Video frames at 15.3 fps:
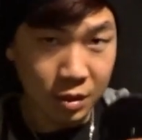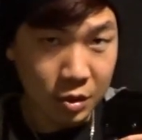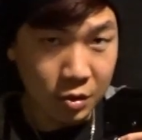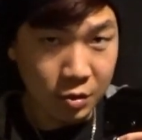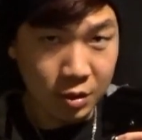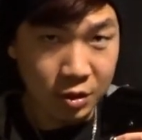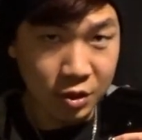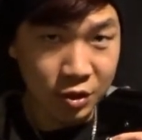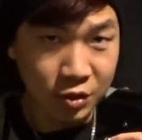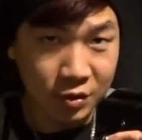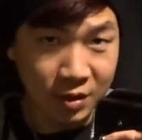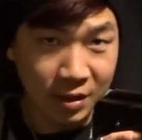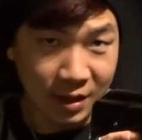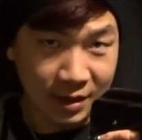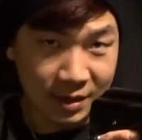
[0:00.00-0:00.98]
you could shoot
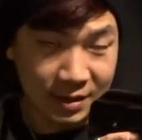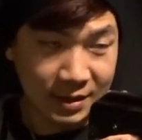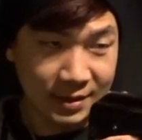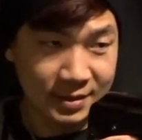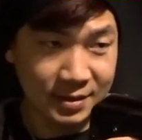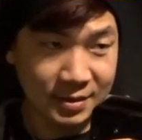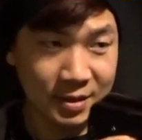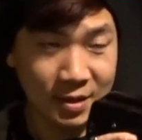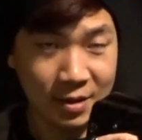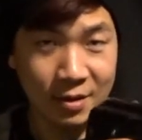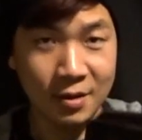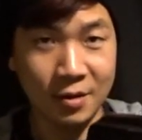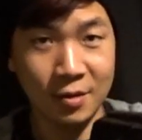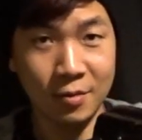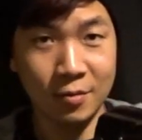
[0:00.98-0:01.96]
it like this
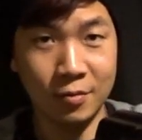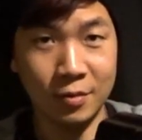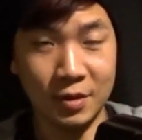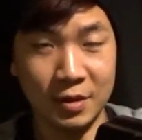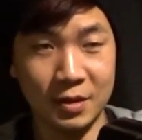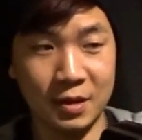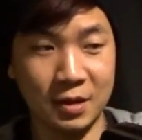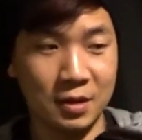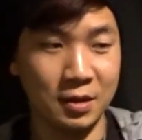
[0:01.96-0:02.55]
with